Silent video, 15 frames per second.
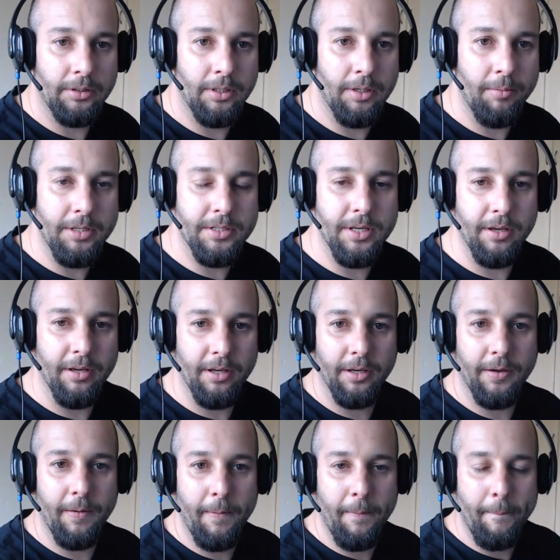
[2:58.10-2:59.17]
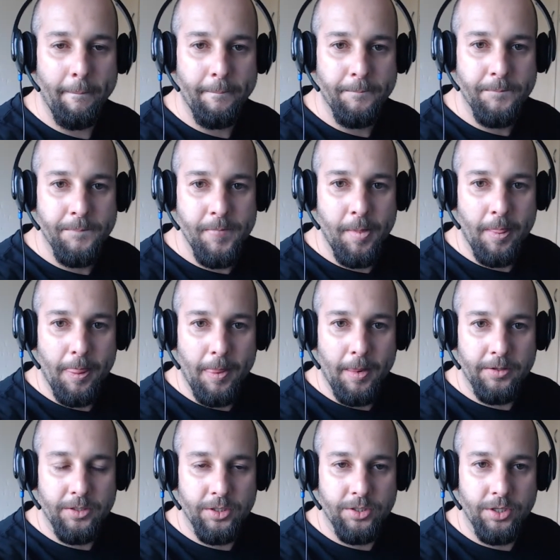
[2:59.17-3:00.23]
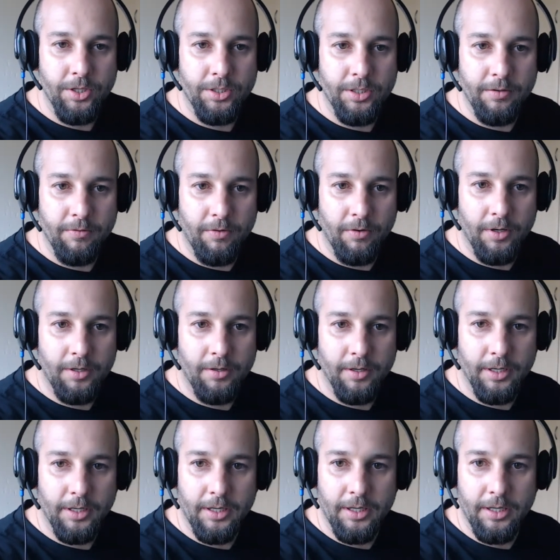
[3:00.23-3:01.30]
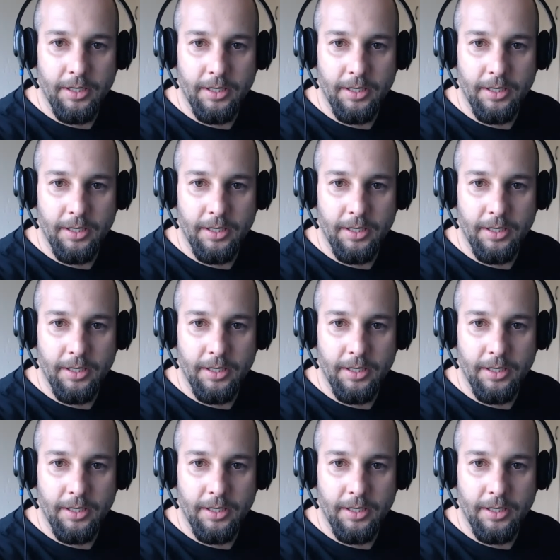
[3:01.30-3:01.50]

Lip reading: Let me see. Just searching for it quick.